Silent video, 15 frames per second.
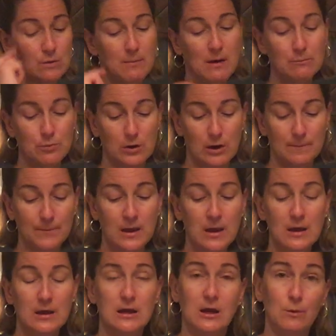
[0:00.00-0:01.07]
remembering.
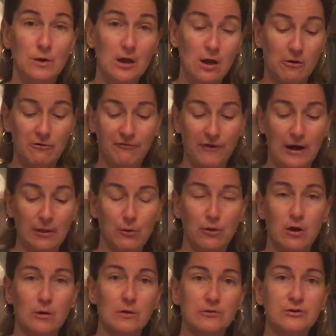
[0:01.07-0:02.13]
Here we go. Follow
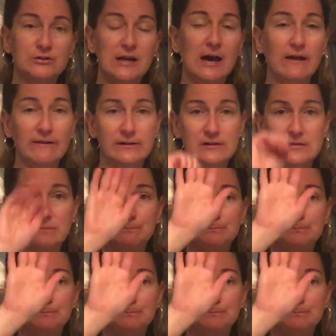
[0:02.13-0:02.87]
along with your tallies.